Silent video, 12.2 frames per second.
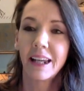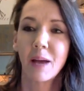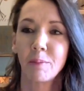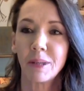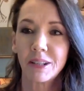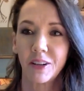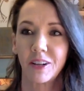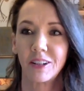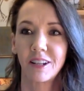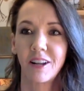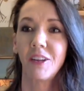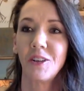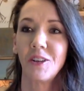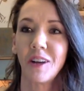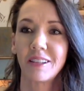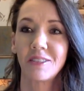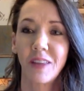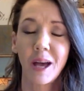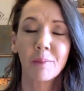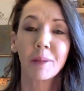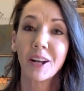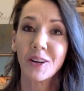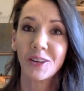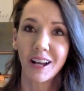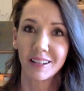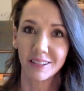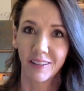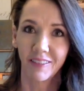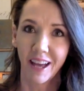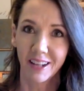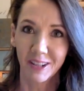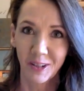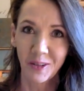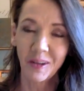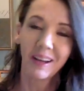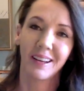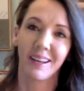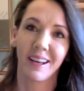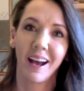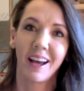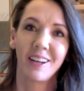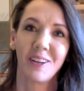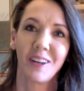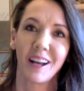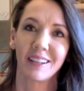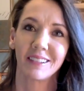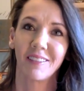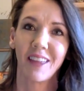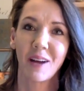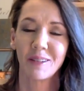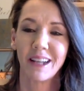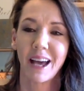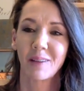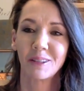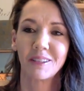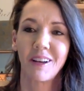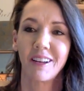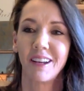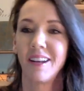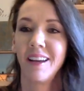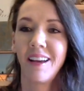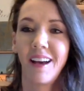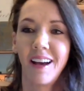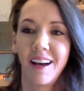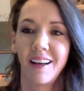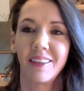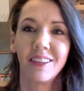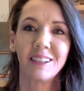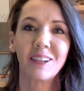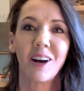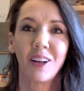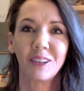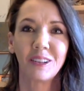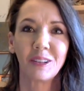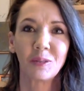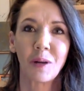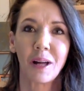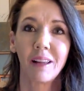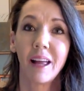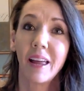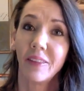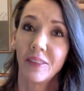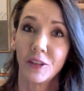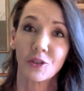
he can't be serious at all, and you guys know that, but I know you guys love that too. I know you guys loved that when Dad was on these calls as well, and the